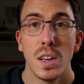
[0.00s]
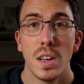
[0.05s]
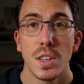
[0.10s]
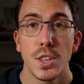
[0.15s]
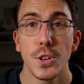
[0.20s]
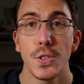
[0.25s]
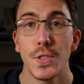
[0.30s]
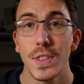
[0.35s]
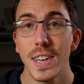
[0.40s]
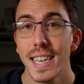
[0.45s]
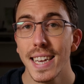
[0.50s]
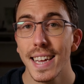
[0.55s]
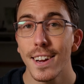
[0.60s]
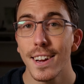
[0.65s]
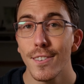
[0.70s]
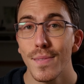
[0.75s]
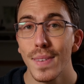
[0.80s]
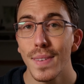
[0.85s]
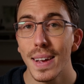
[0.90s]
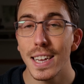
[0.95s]
So this
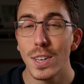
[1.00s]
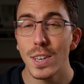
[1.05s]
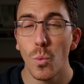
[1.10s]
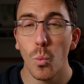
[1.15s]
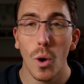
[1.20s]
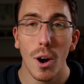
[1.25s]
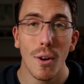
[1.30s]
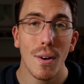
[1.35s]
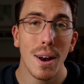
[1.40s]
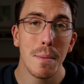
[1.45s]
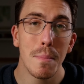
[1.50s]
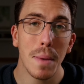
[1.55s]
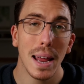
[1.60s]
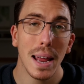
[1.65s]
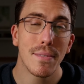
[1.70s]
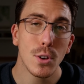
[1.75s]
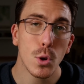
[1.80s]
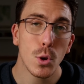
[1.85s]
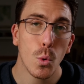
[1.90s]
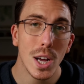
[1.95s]
here is where I'm
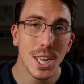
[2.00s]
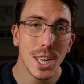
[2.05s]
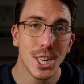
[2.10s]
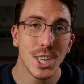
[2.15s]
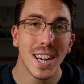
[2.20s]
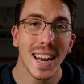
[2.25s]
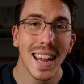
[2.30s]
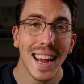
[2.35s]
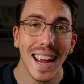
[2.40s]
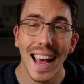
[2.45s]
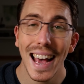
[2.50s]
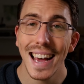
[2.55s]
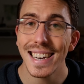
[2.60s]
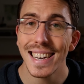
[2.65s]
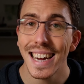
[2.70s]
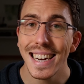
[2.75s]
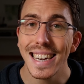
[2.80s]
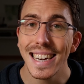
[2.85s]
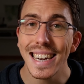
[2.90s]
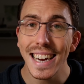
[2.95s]
left questioning, and
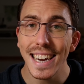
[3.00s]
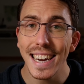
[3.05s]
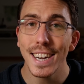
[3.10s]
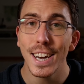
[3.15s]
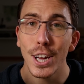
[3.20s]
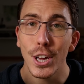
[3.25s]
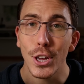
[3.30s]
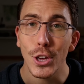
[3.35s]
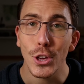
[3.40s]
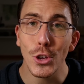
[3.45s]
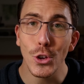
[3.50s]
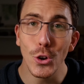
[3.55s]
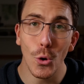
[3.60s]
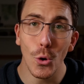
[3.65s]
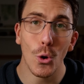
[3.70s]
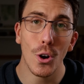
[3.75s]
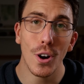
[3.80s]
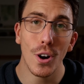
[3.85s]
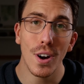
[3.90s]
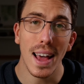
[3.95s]
I need
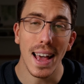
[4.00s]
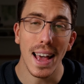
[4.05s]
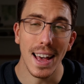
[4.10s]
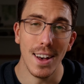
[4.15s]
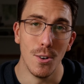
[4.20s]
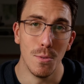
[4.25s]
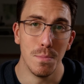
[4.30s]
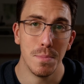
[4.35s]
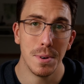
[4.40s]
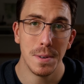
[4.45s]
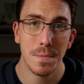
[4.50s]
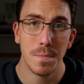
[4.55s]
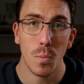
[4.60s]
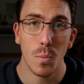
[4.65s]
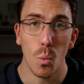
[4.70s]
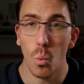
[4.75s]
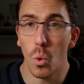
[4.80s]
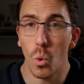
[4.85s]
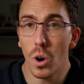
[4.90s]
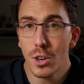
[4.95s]
your help.
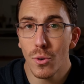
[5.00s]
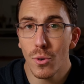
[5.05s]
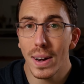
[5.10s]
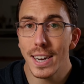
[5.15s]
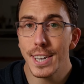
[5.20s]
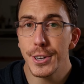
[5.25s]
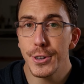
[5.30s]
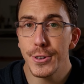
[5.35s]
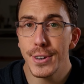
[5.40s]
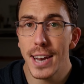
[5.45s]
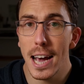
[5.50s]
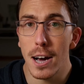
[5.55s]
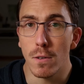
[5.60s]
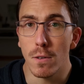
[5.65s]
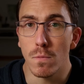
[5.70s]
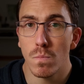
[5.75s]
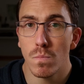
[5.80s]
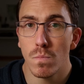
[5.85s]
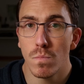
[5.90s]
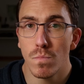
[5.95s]
What do I do now?